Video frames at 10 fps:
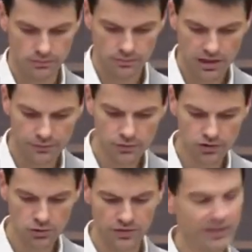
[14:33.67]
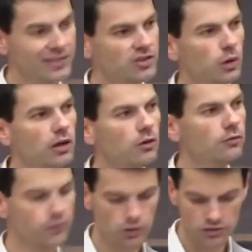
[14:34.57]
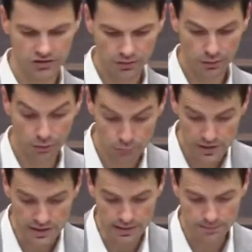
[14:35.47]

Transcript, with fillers: in 1 Corinthians 12, verse 3.